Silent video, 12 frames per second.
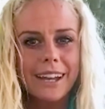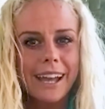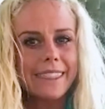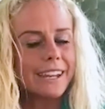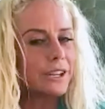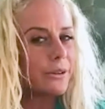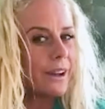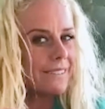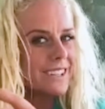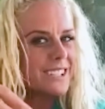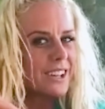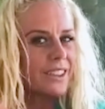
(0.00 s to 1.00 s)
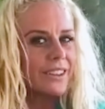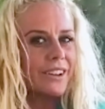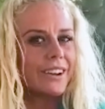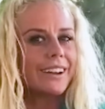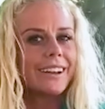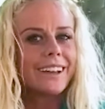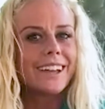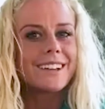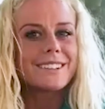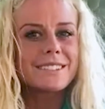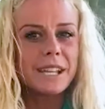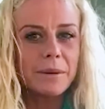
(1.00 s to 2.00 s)
And then you have this other
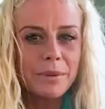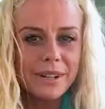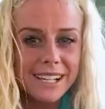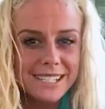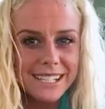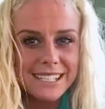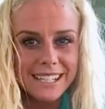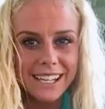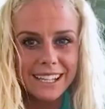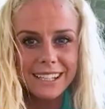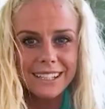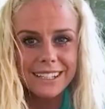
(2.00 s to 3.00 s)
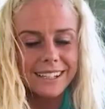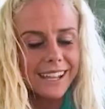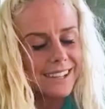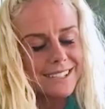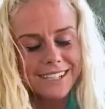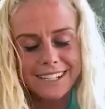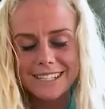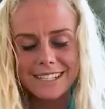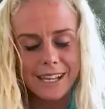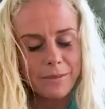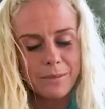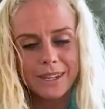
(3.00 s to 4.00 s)
stubbornness that's like, nothing's gonna
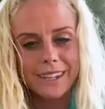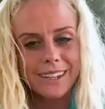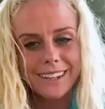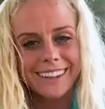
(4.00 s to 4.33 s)
stop me.